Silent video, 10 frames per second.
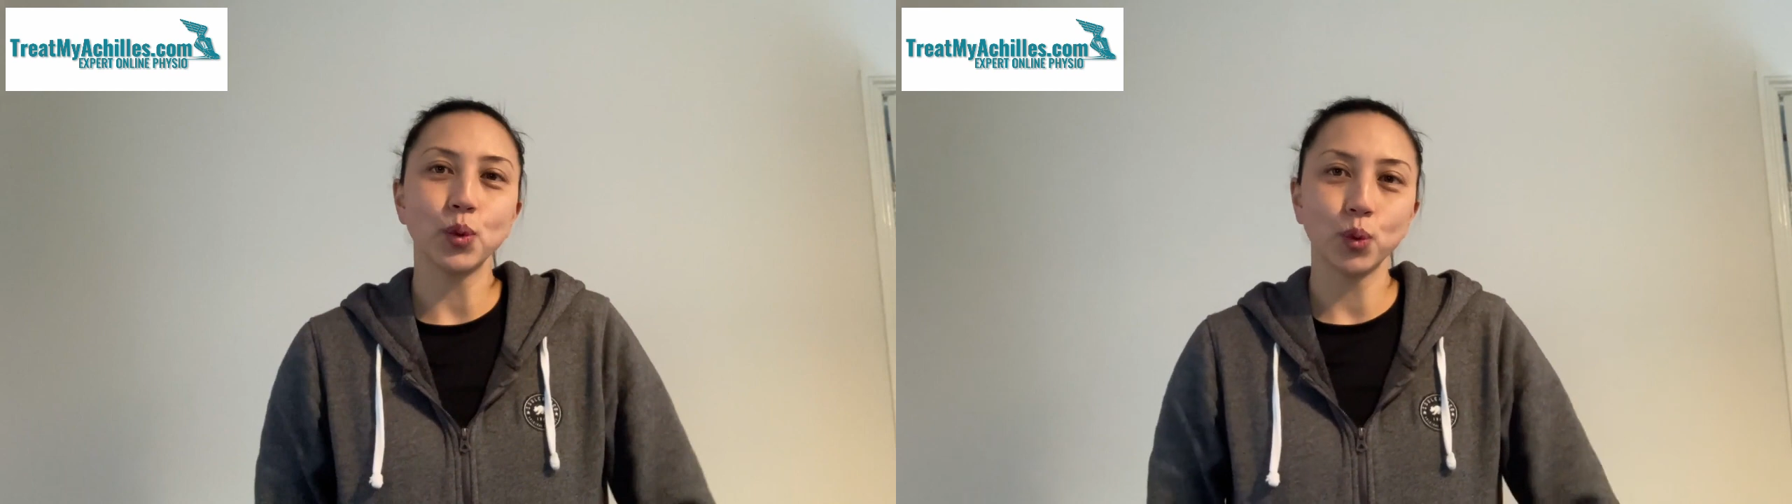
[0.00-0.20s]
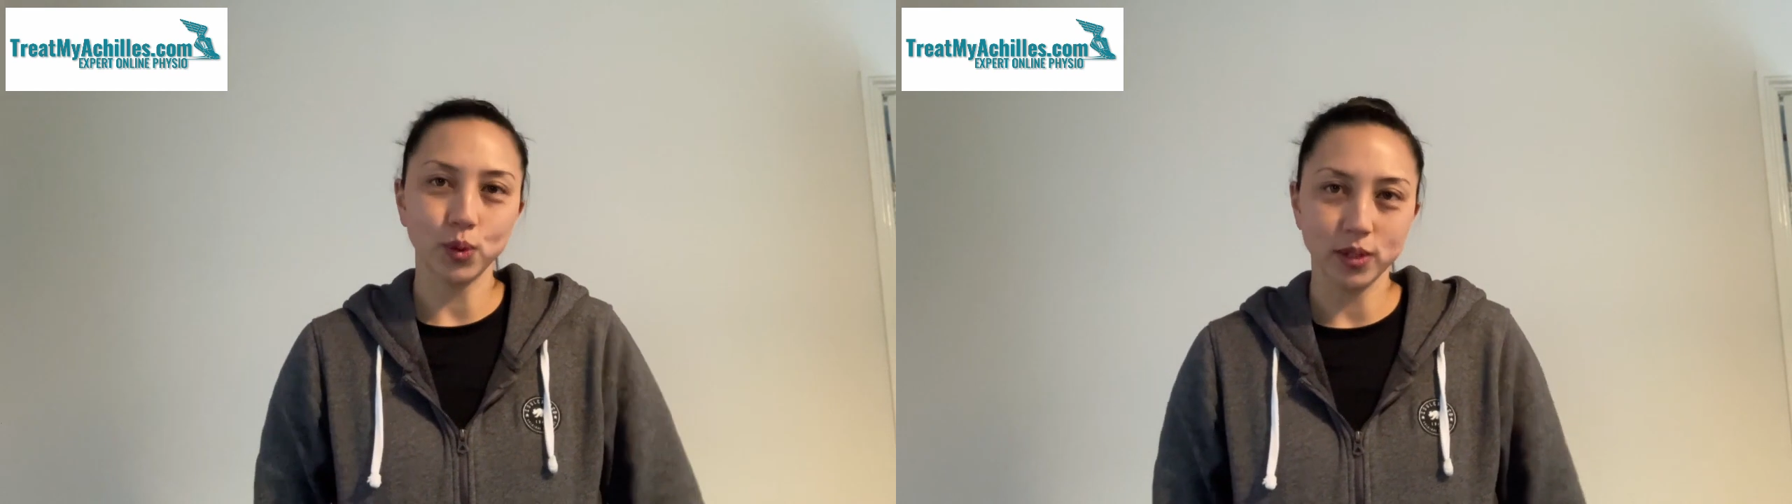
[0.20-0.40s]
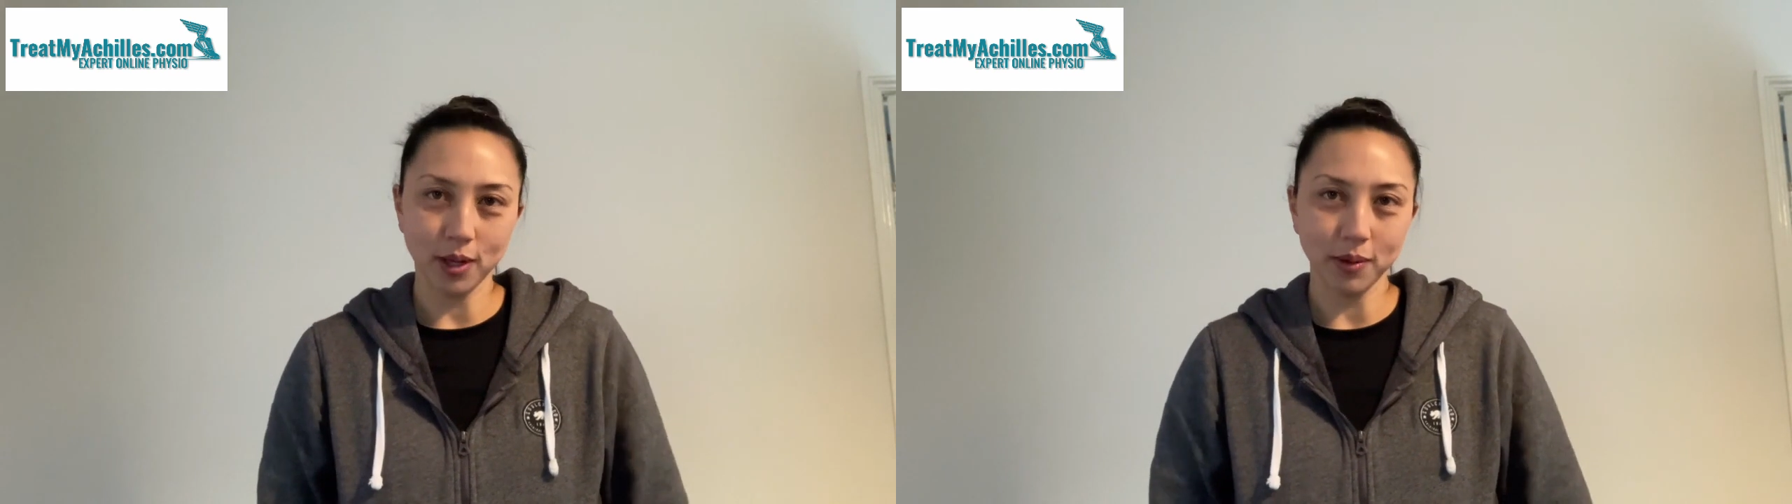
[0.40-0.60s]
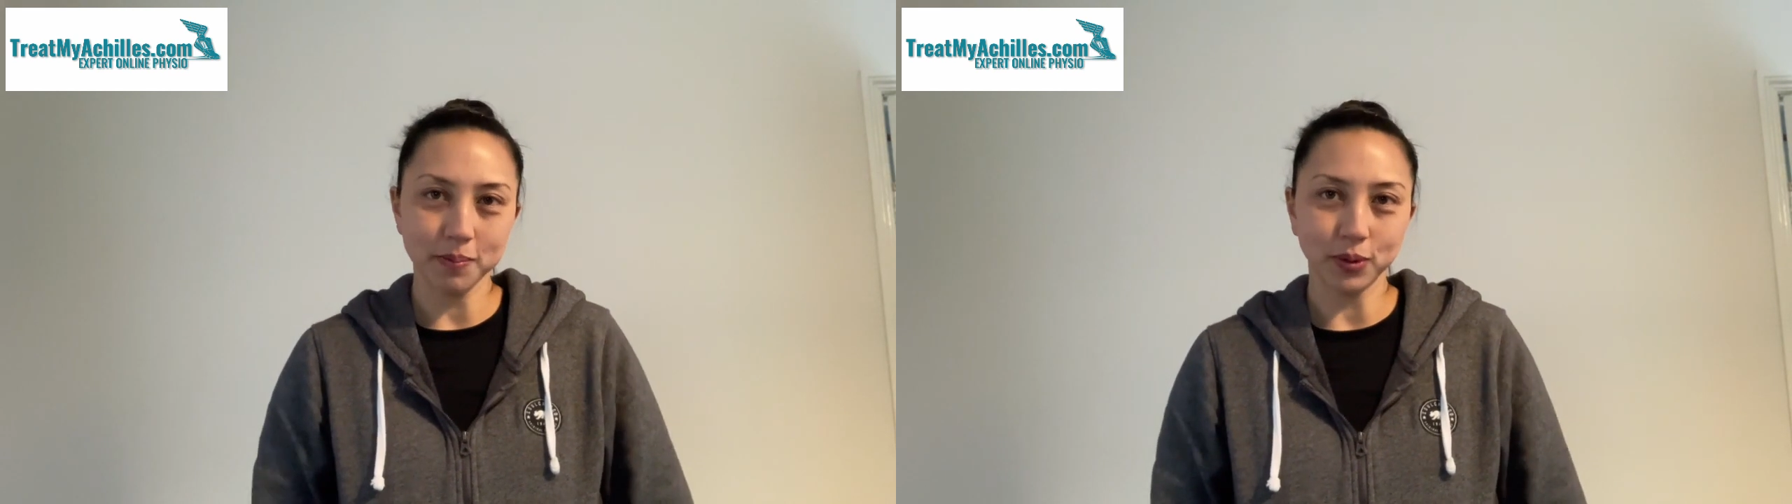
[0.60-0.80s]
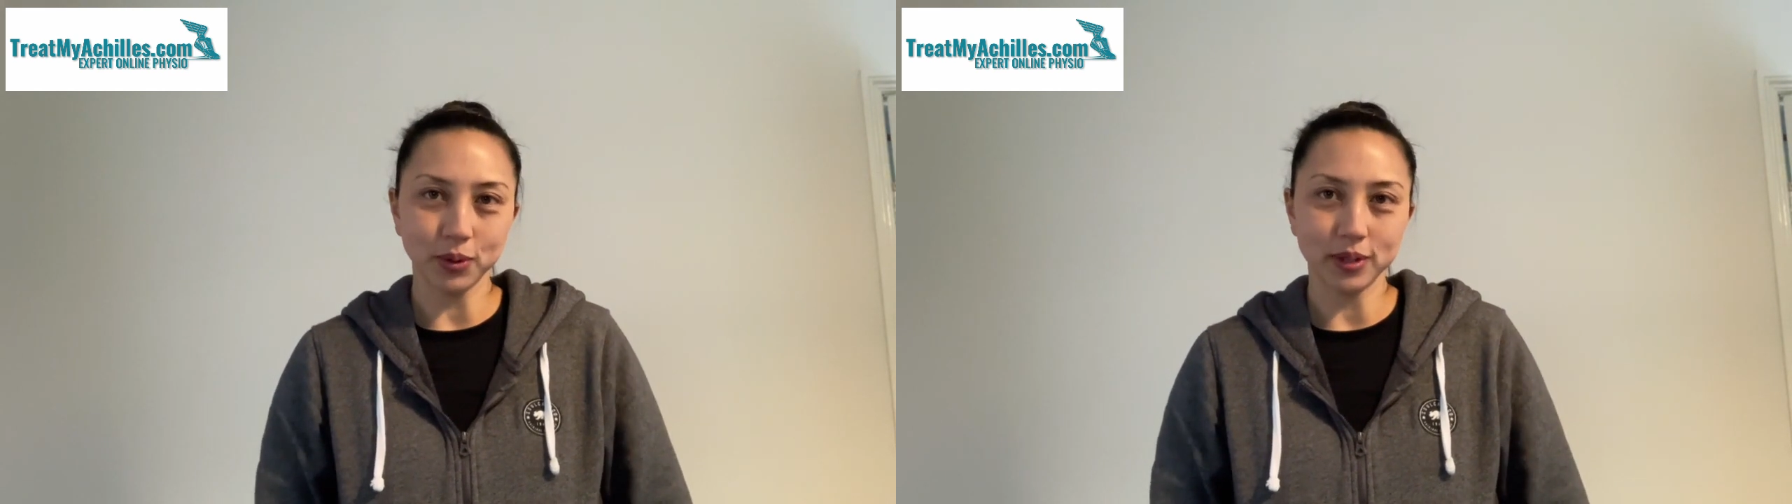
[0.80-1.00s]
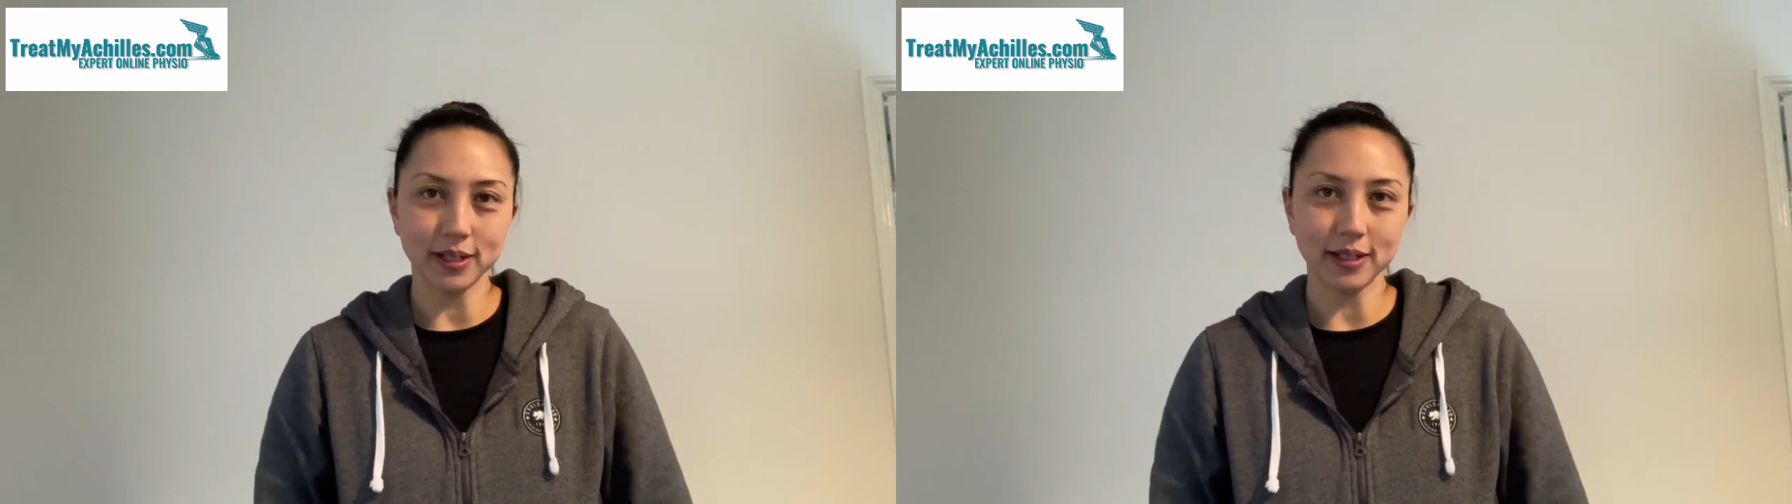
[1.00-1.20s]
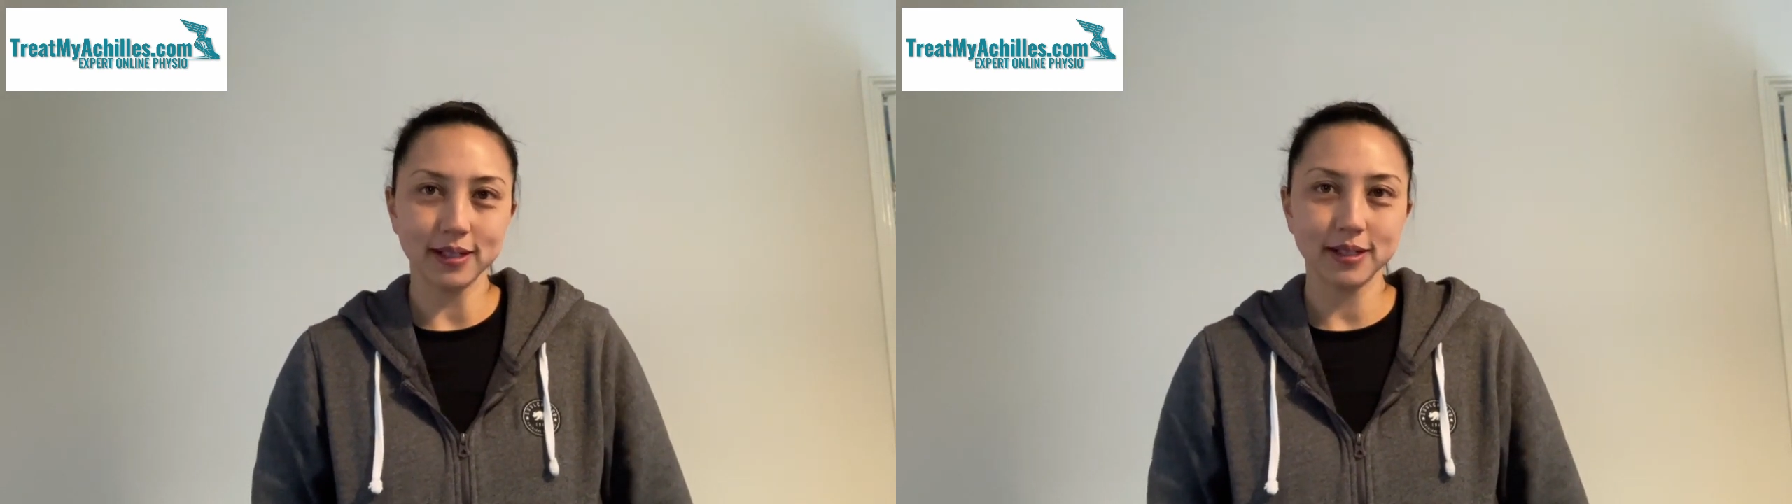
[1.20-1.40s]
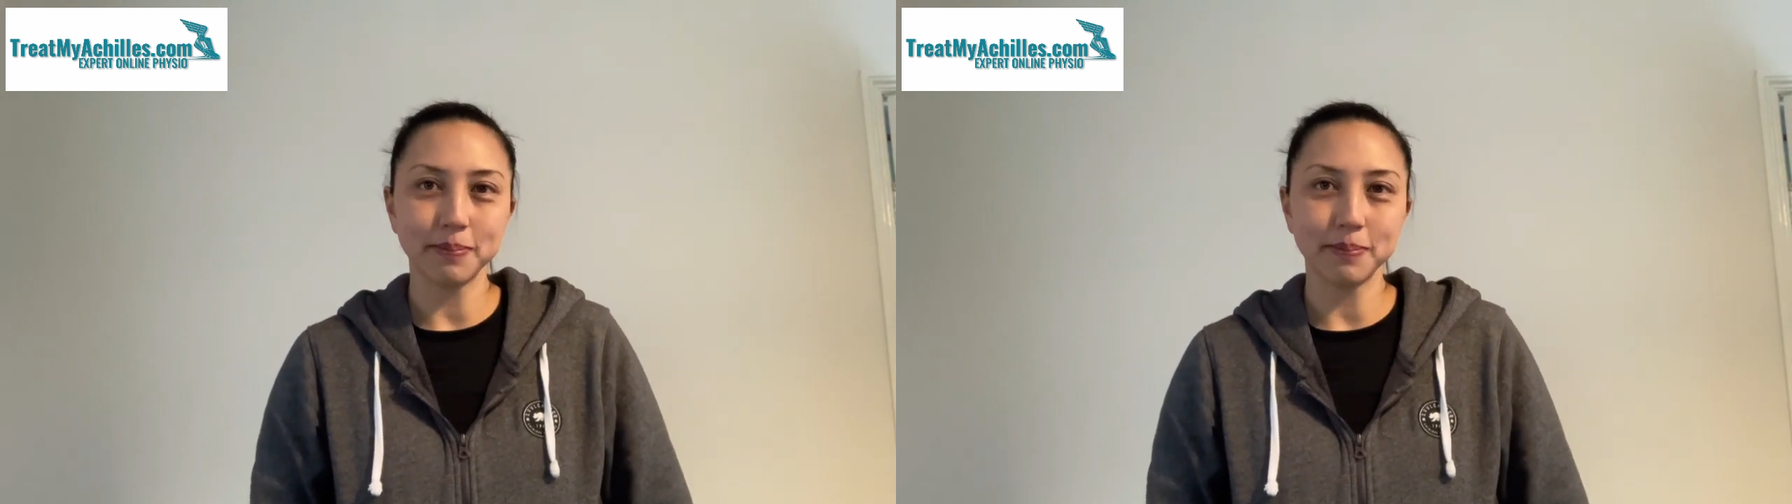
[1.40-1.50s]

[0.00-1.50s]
also important,